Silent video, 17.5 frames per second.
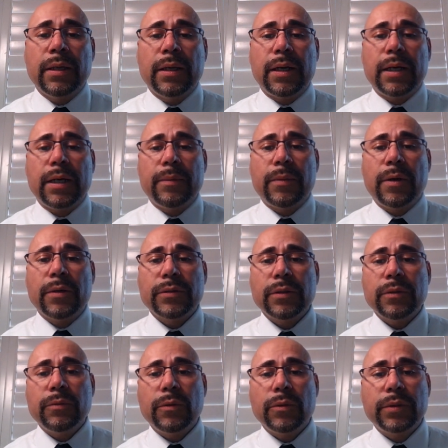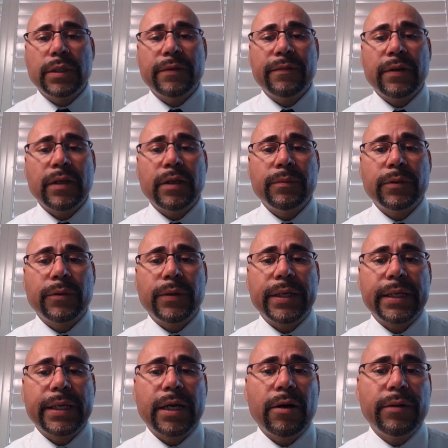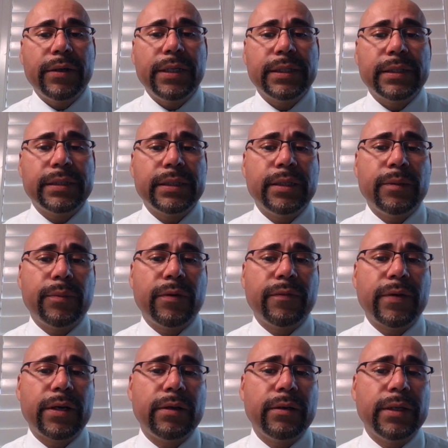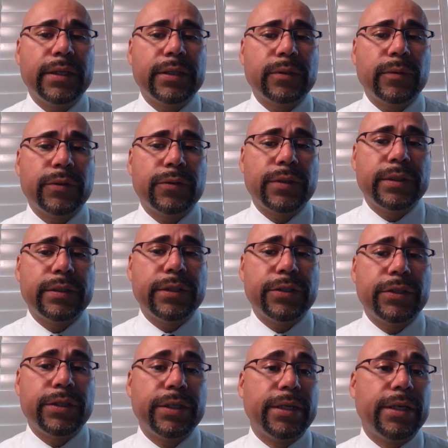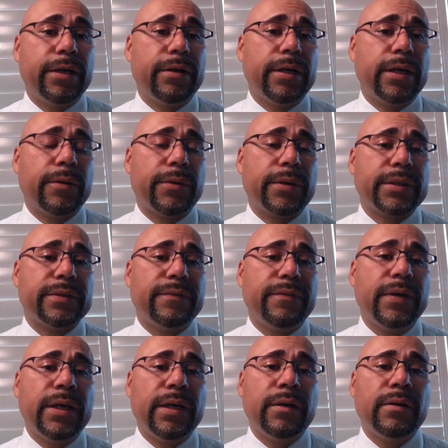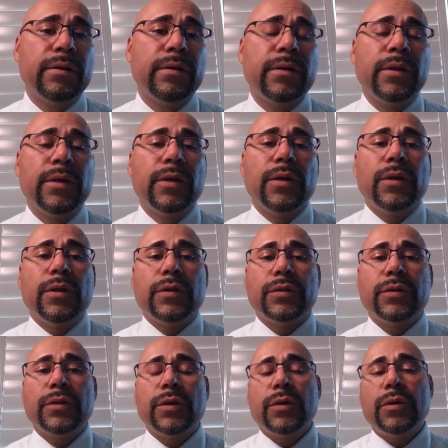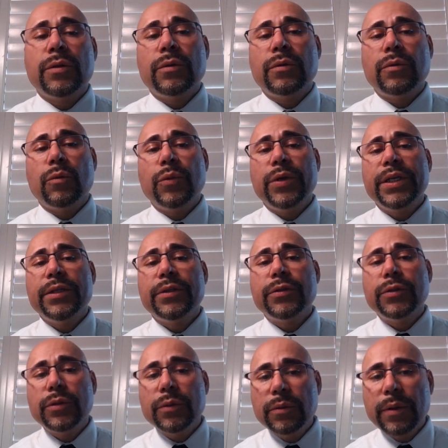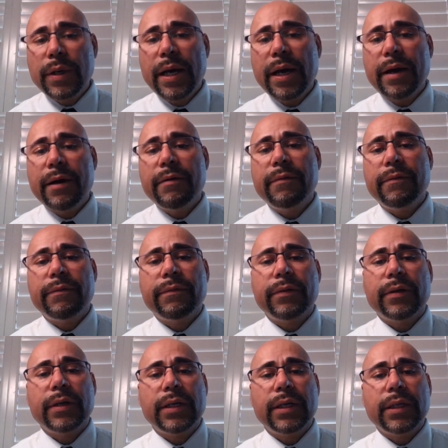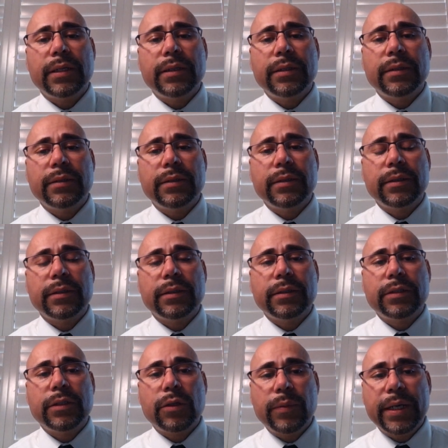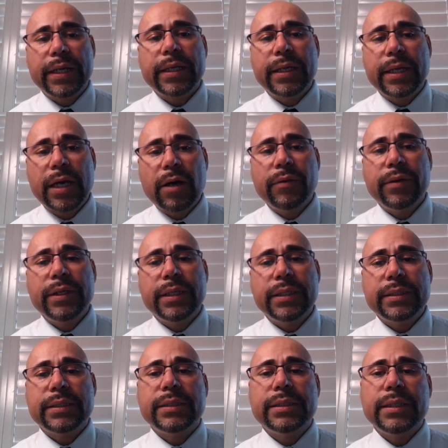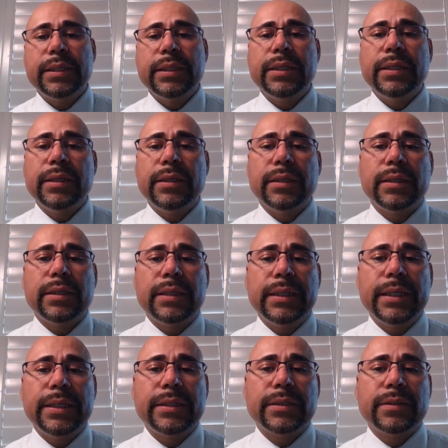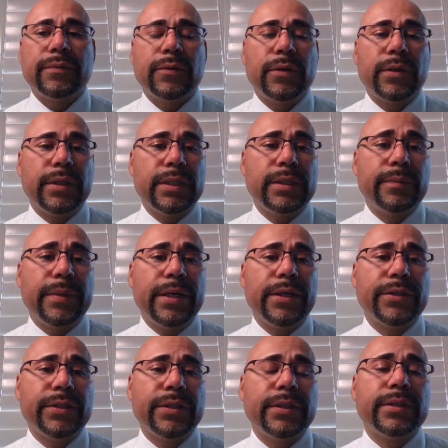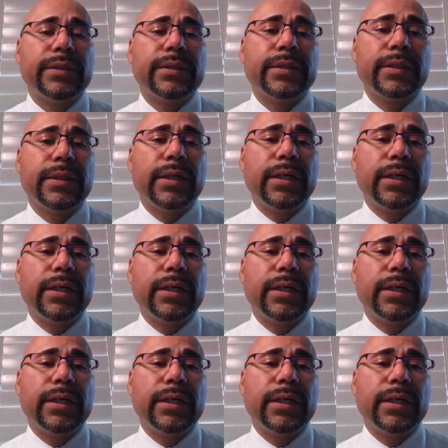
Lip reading: Also, we'll develop direct county and city provider links when transition care networks fail. So we do have direct county and city links for these patients.